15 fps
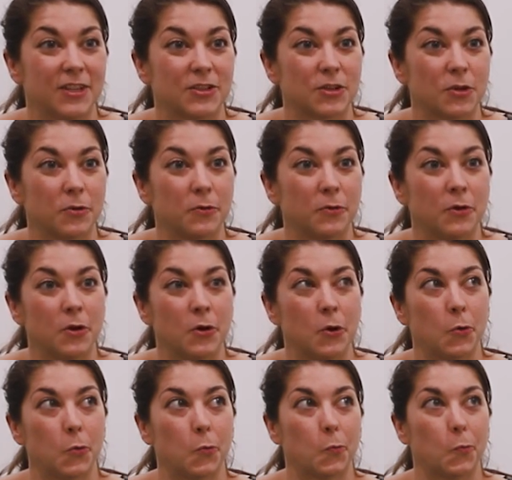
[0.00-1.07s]
So
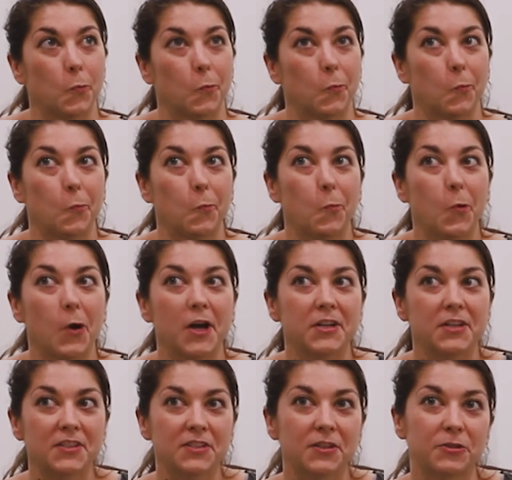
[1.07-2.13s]

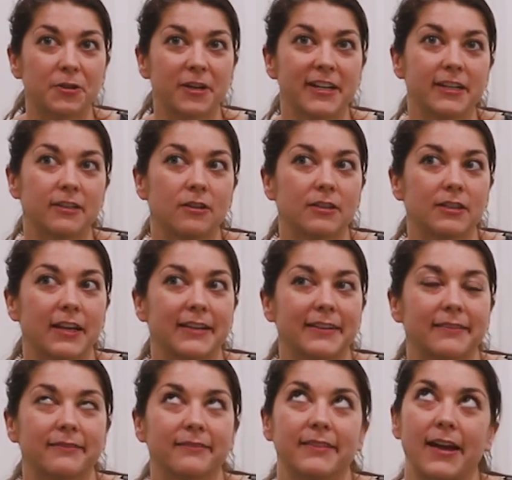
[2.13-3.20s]
what does your training look like
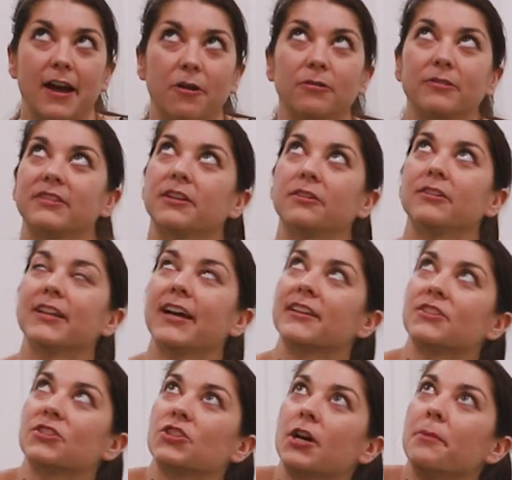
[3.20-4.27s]
now? They're
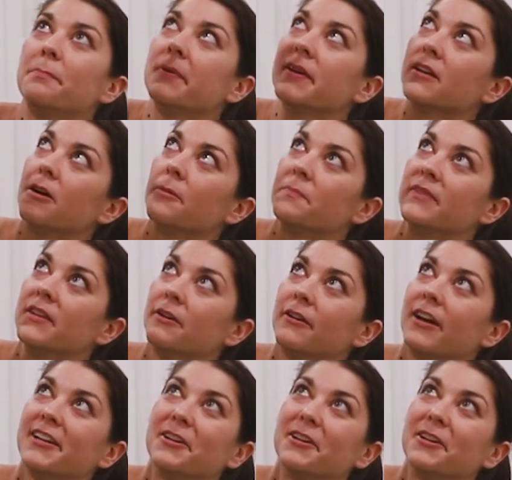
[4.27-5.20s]
like jumping up there.